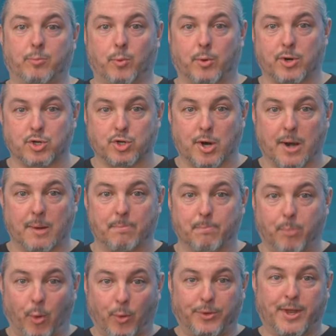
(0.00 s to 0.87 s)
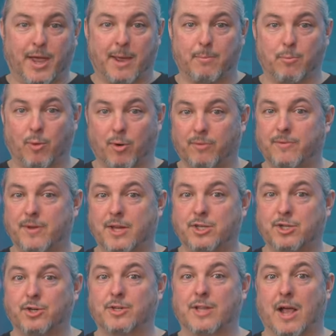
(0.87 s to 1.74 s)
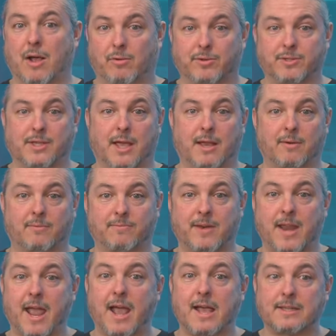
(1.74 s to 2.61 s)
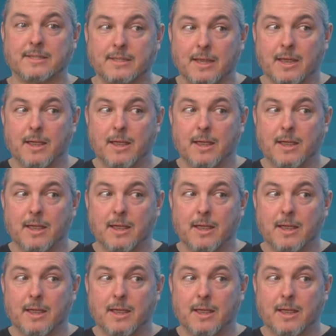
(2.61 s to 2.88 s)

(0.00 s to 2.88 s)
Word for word: We're trying to bolt on more features outside of NAS